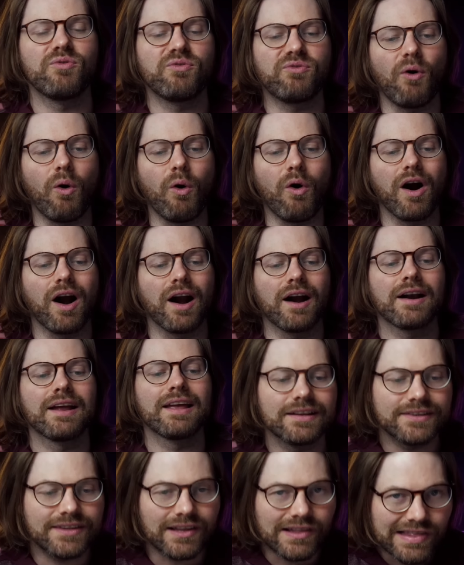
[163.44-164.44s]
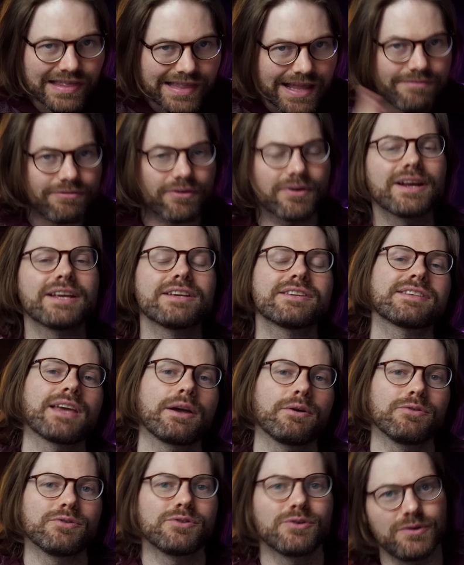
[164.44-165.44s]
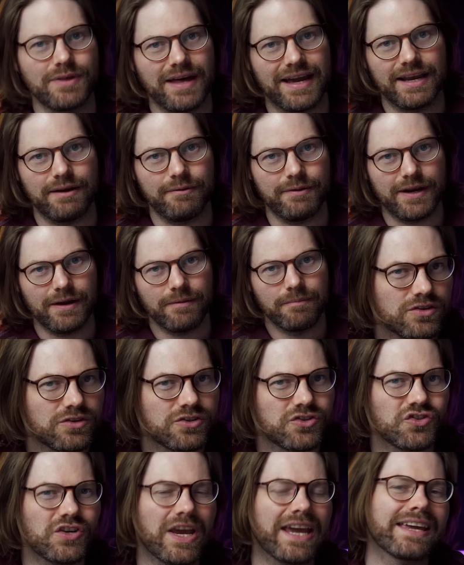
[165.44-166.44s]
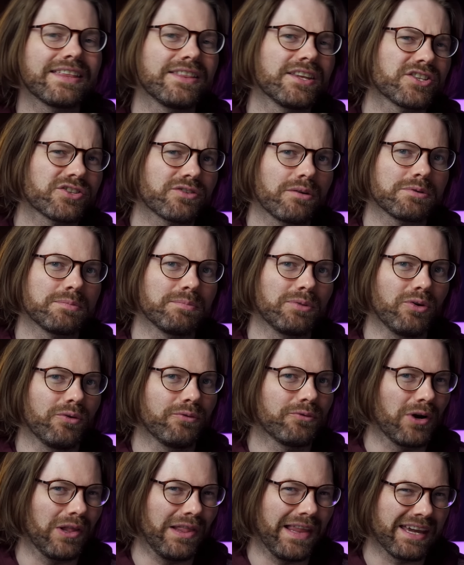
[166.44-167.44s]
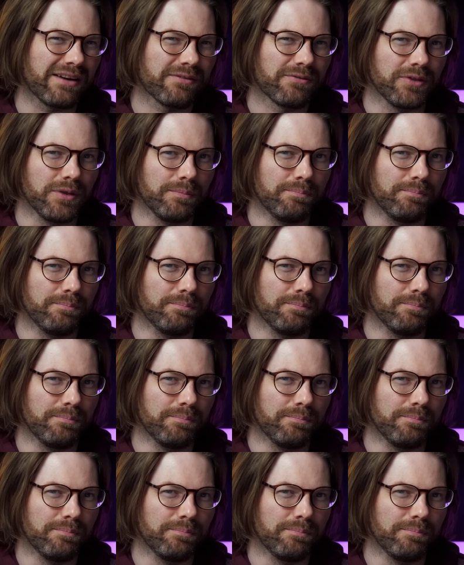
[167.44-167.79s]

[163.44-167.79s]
for delivering sound to that area. Check in the description below for a link for the